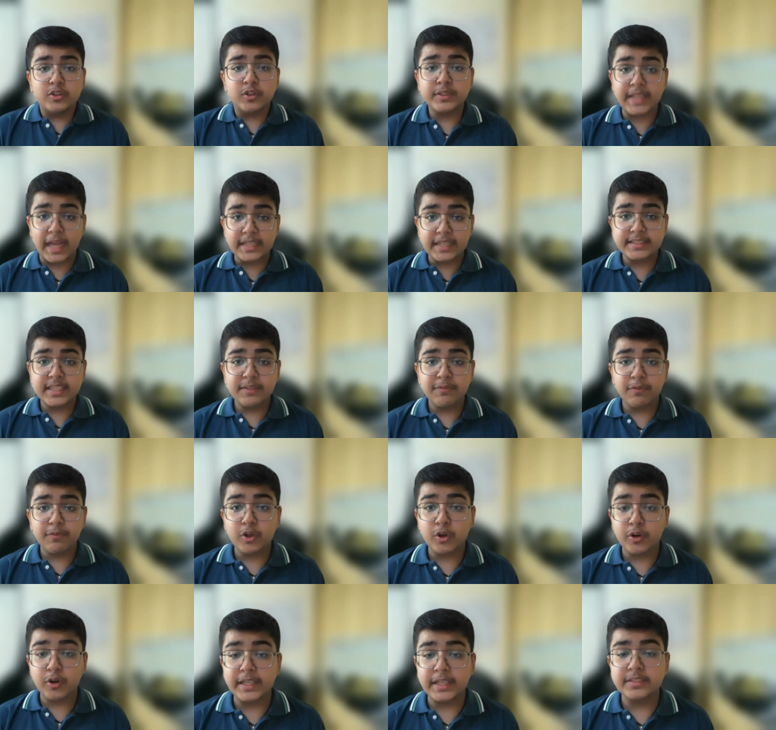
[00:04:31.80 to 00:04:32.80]
So that's it for
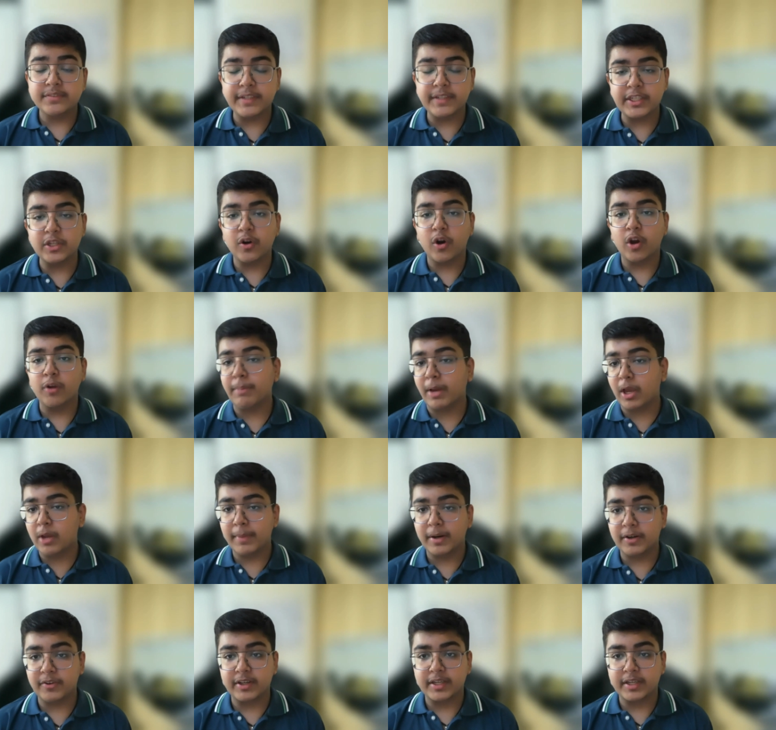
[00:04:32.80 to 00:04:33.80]
today's video on
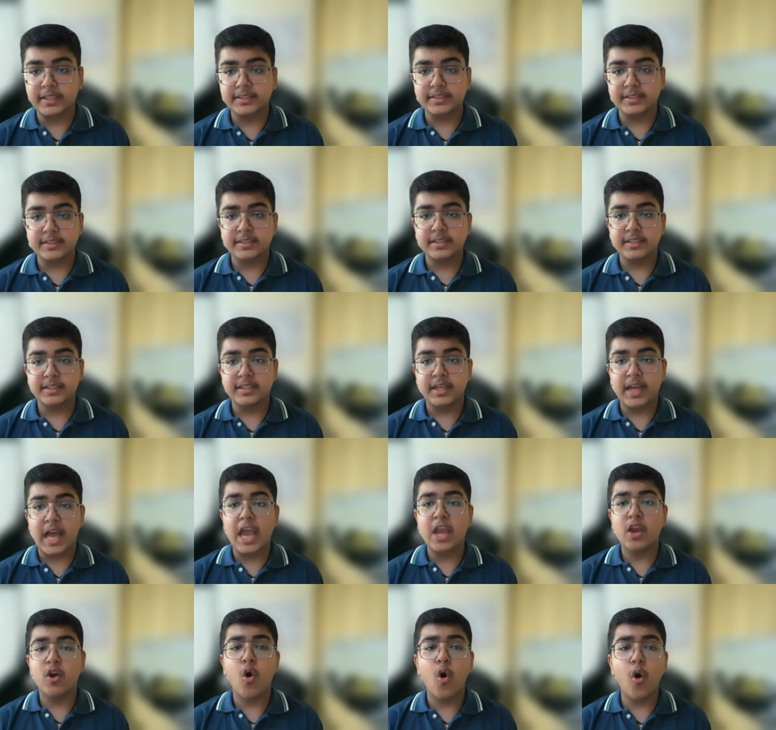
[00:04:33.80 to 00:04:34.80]
biometrics.
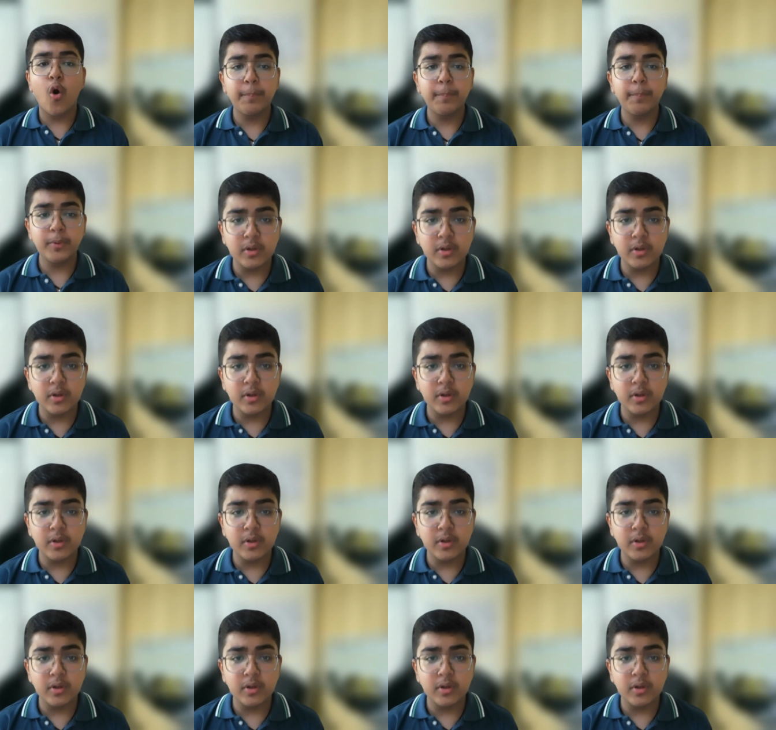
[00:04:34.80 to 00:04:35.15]
I hope